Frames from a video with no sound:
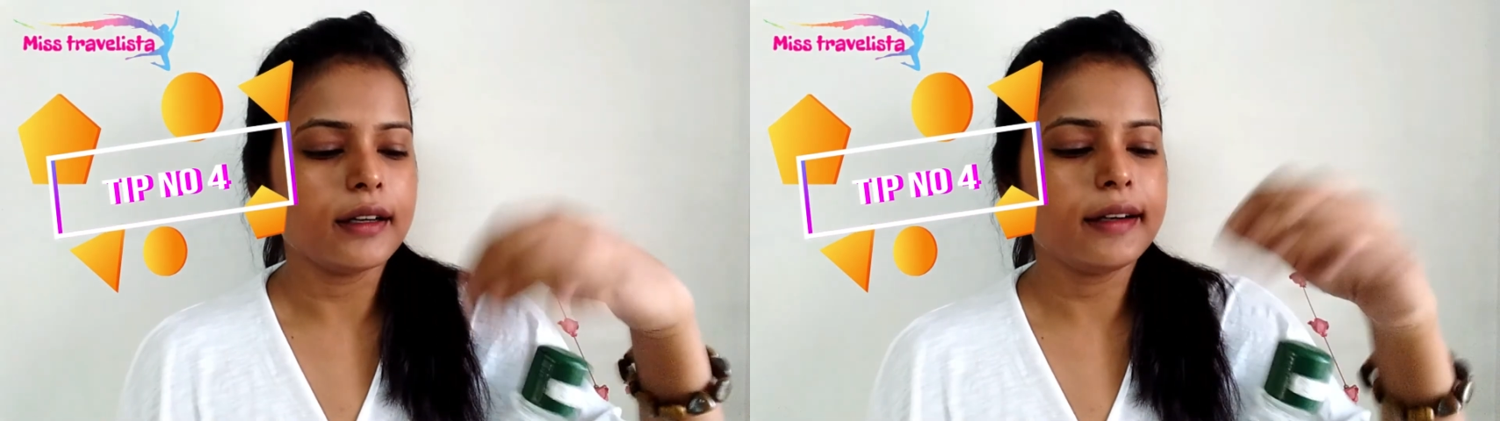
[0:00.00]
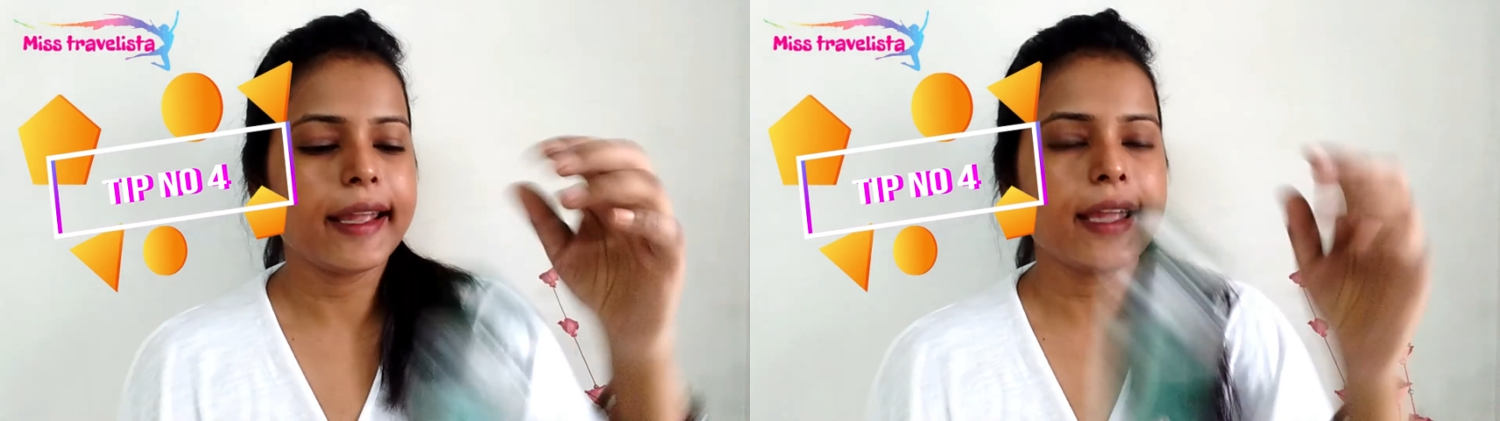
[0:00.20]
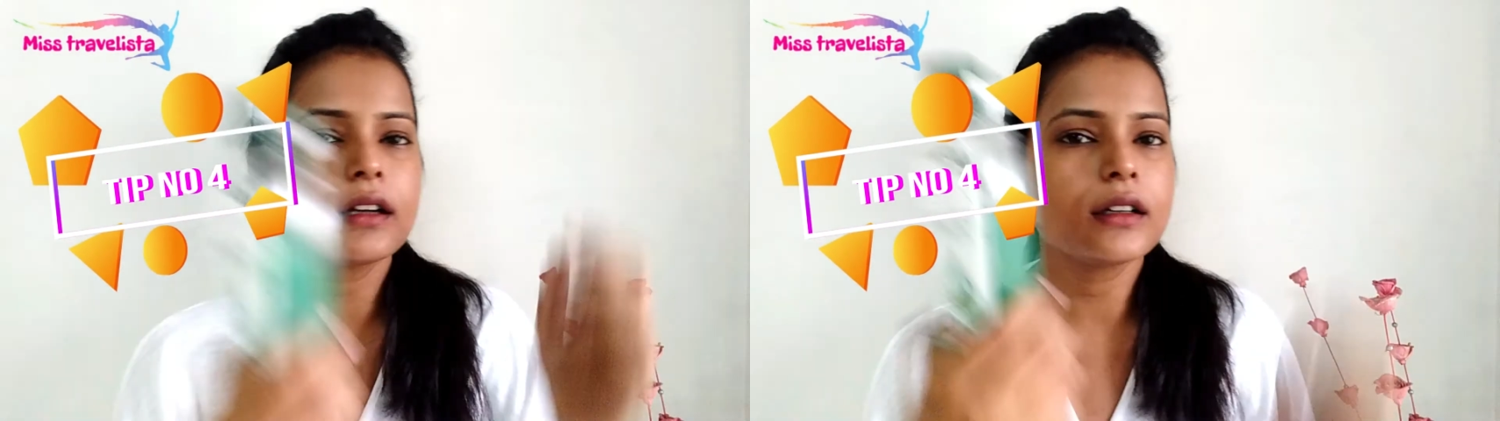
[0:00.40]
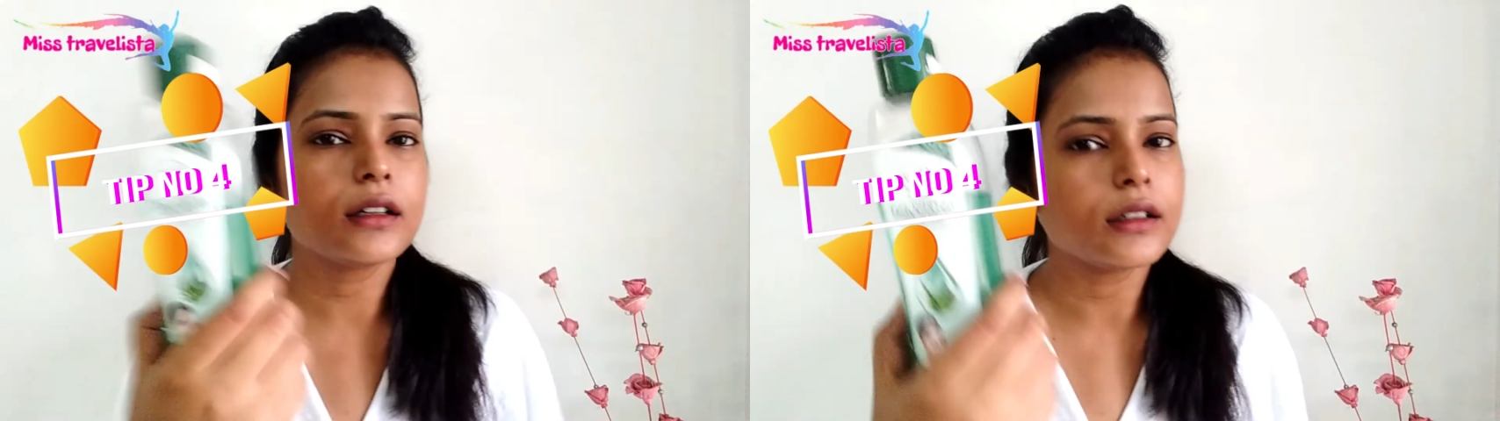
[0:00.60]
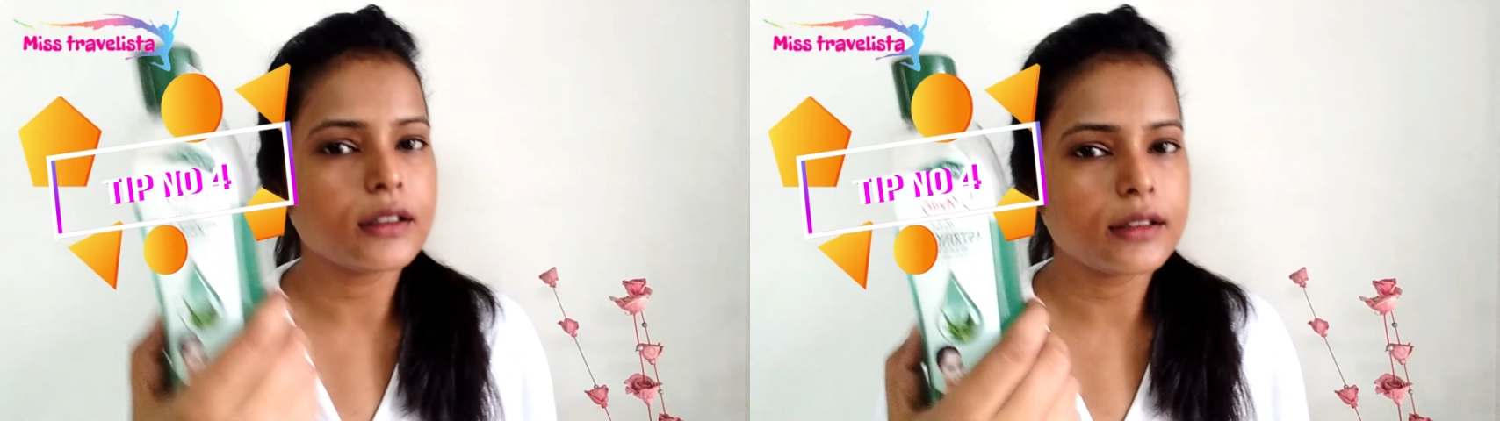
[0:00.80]
take
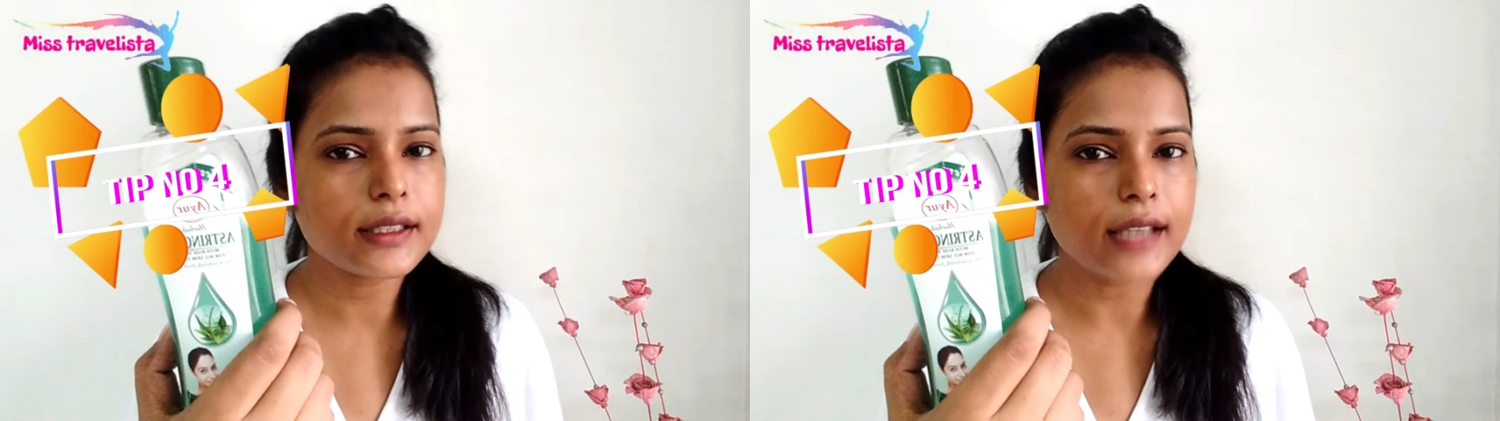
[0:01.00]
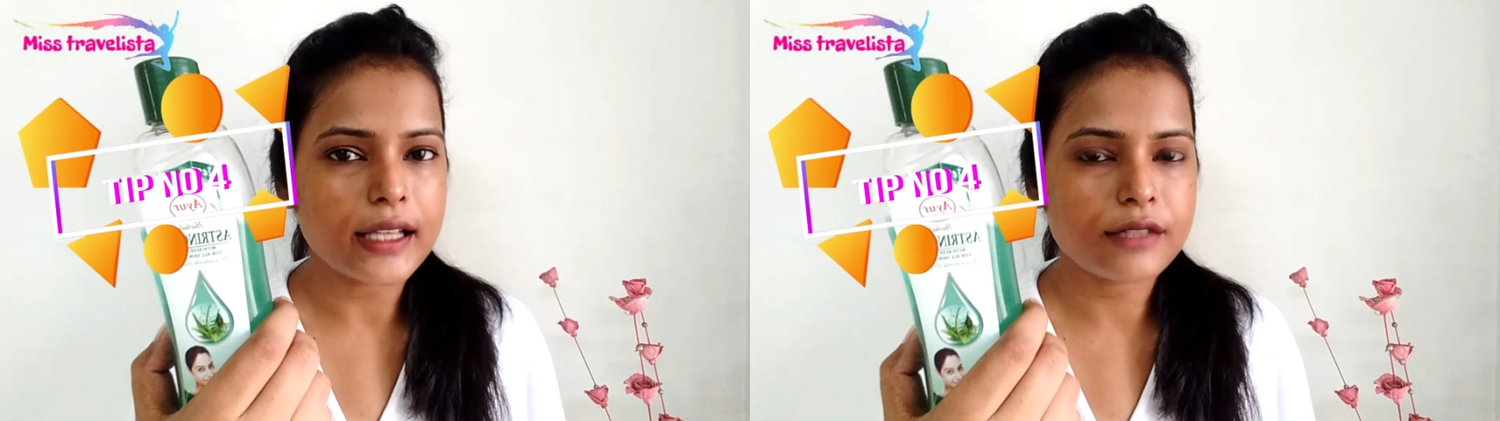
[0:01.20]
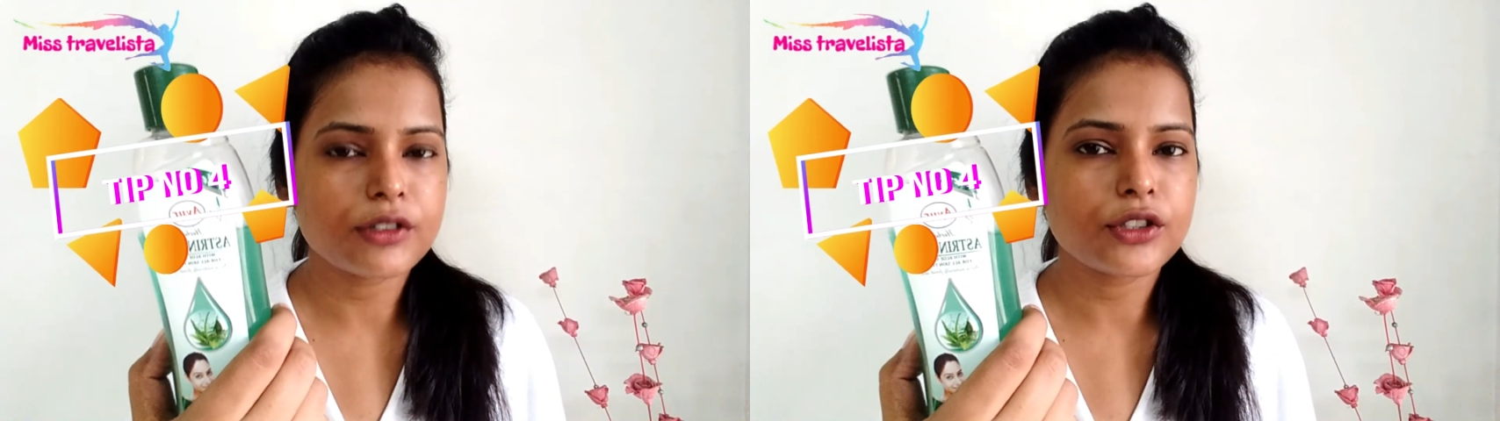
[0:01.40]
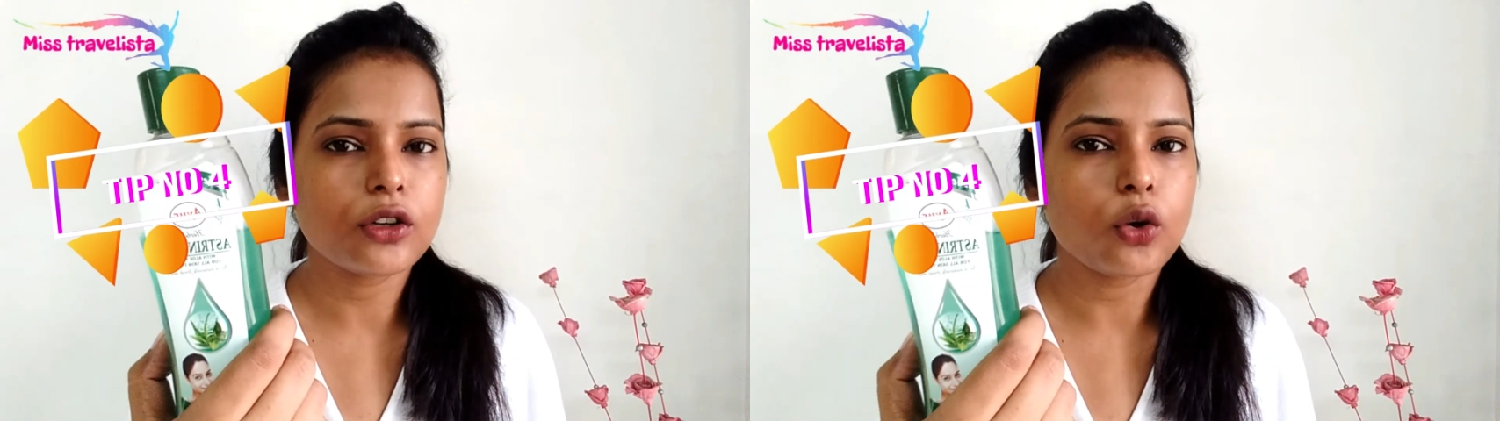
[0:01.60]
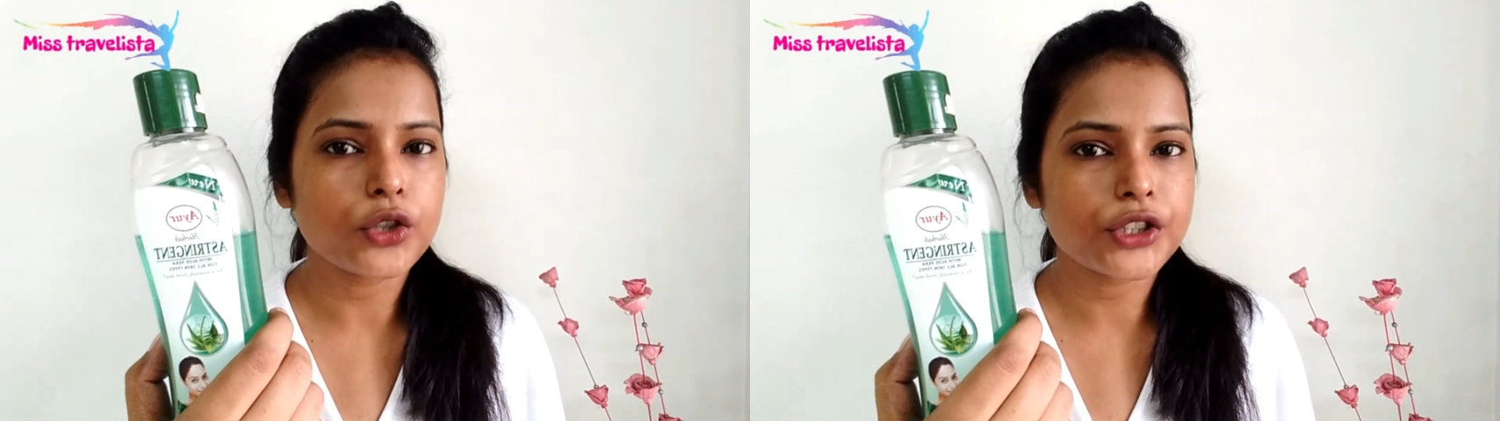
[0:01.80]
this
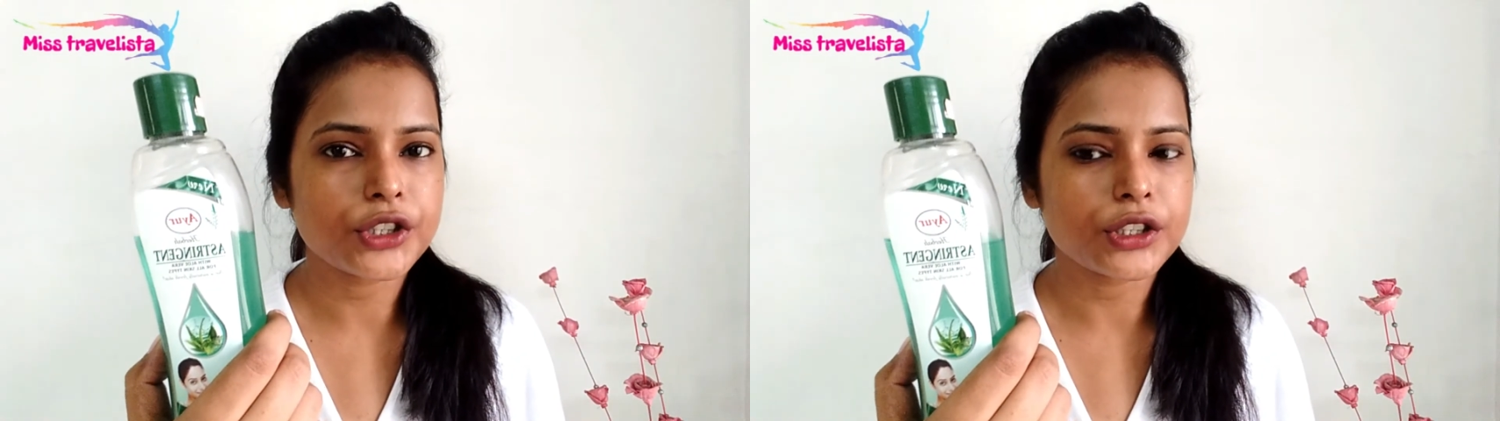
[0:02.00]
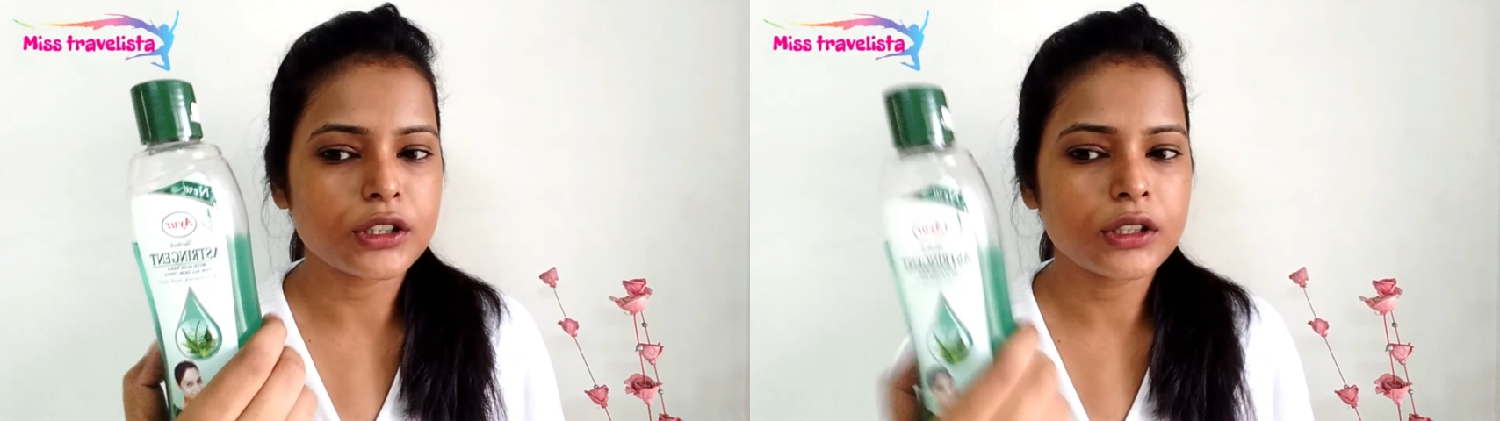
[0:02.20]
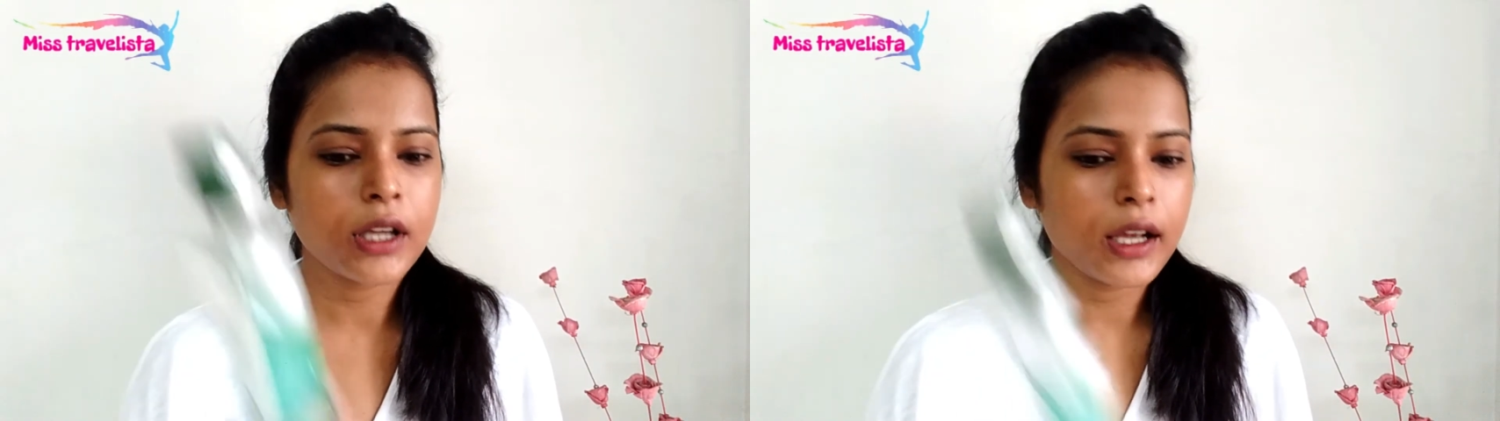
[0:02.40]
Astringent Lotion